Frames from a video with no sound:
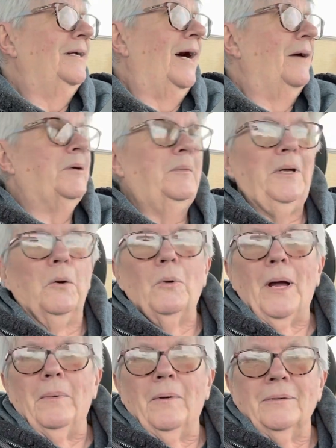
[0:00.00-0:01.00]
I'm going to be a
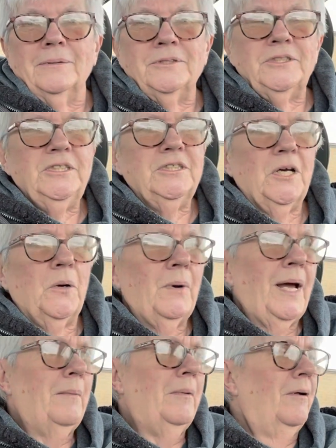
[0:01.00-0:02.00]
rebel. She's a
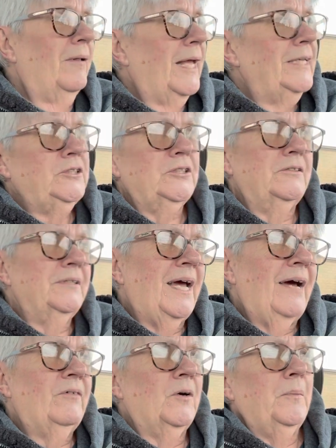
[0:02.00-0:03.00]
rebel and she'll
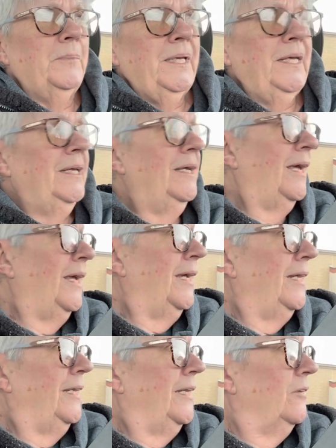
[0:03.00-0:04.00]
never be
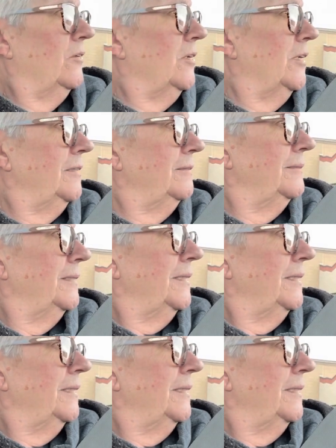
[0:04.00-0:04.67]
any good.